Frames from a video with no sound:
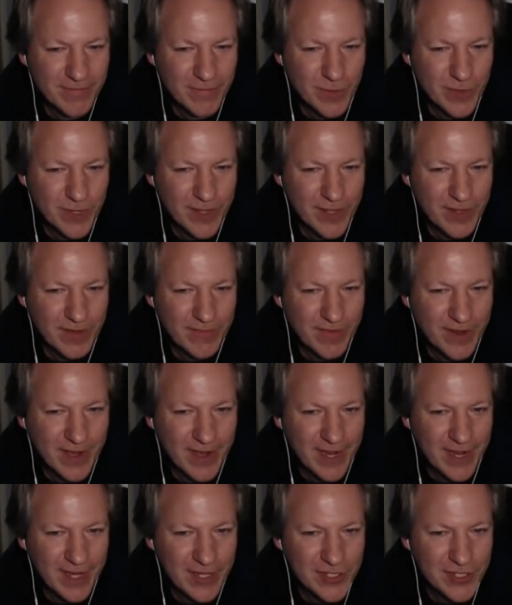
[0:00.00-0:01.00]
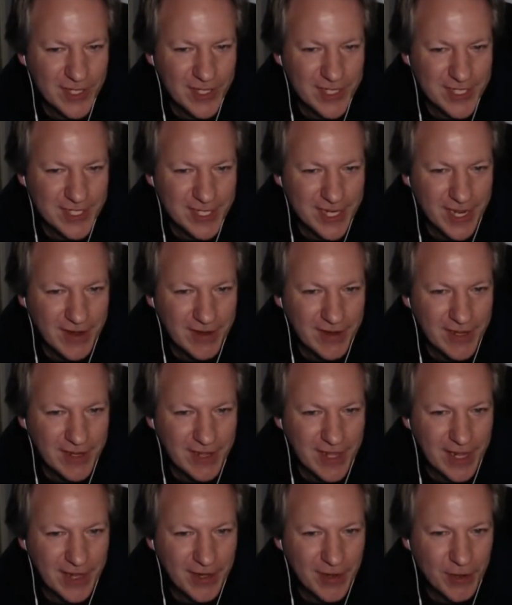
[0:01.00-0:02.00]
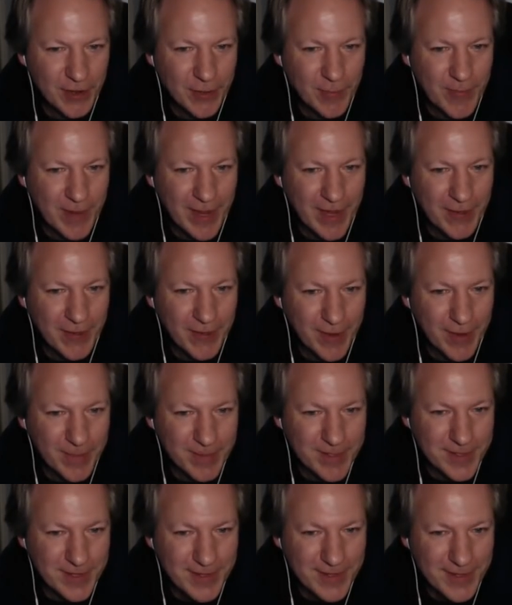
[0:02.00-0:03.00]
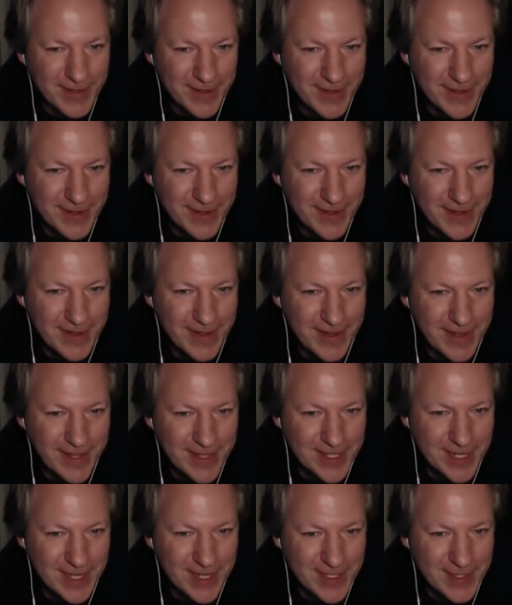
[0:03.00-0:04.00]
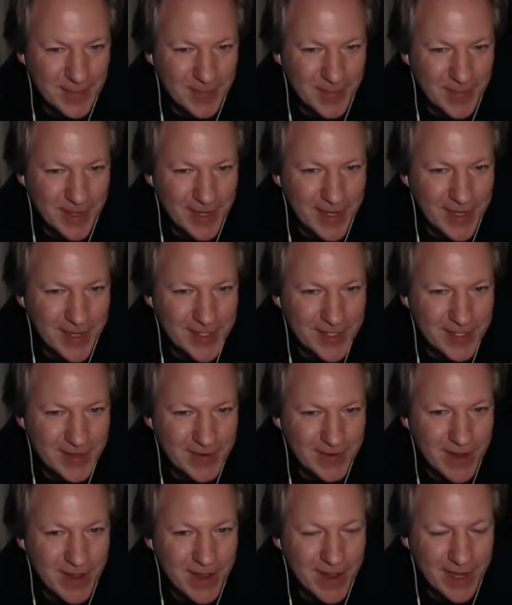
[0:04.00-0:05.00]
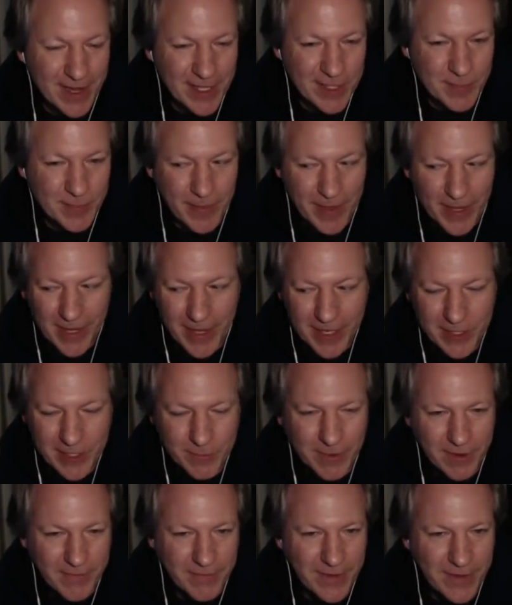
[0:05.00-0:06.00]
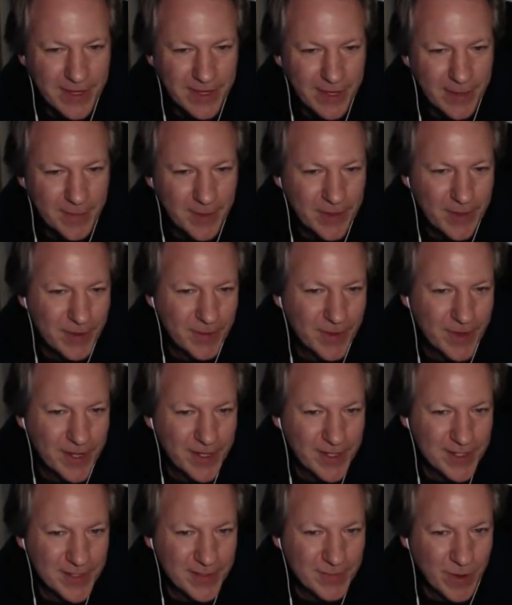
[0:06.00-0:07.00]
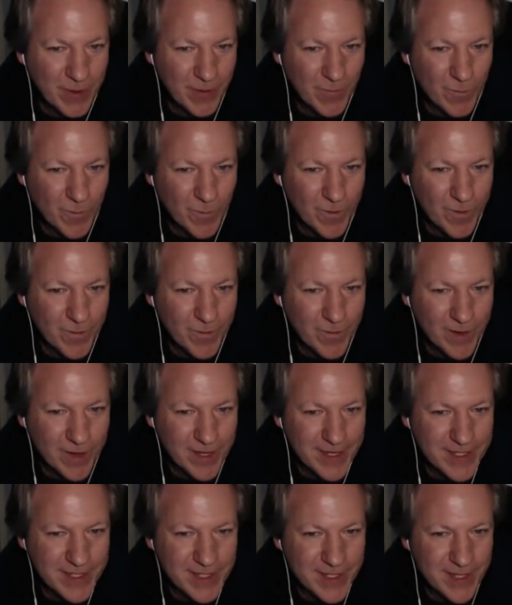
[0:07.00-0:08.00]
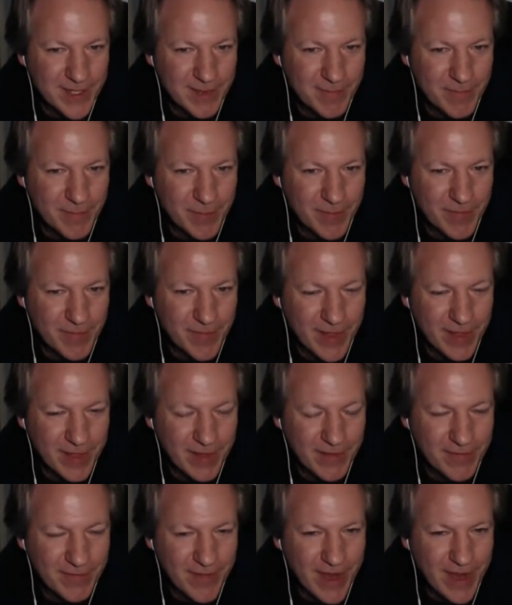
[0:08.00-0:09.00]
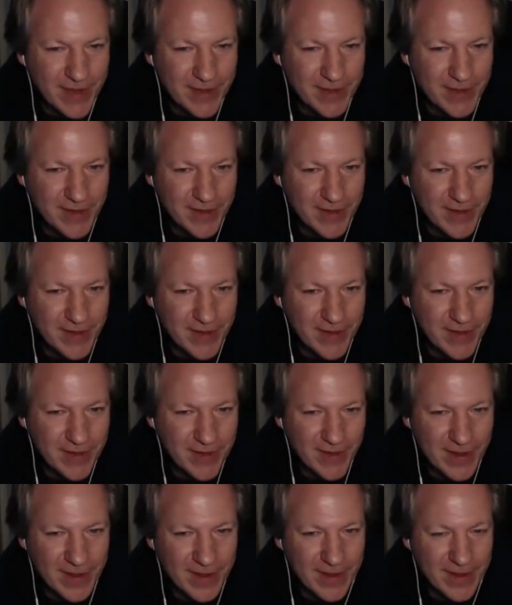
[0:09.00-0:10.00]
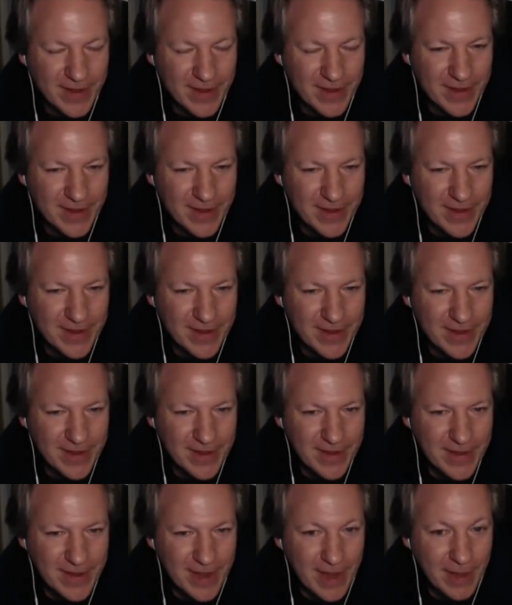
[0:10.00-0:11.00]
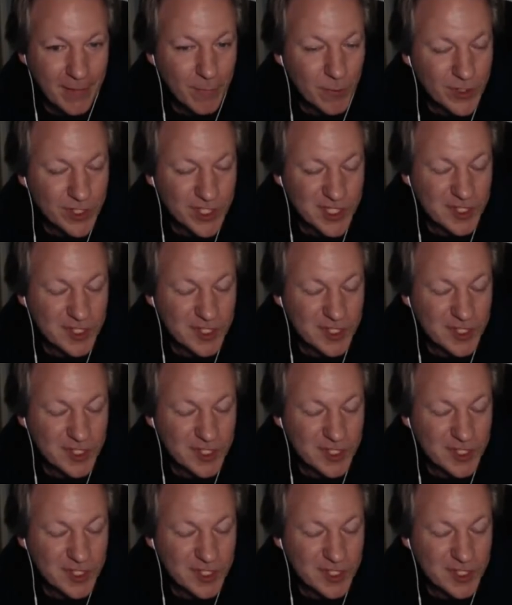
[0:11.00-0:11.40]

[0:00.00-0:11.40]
really financially sound and they could go bankrupt? Is is it because they're not as big as what VW was? What what is the prevailing factor here? Do you think? And we're just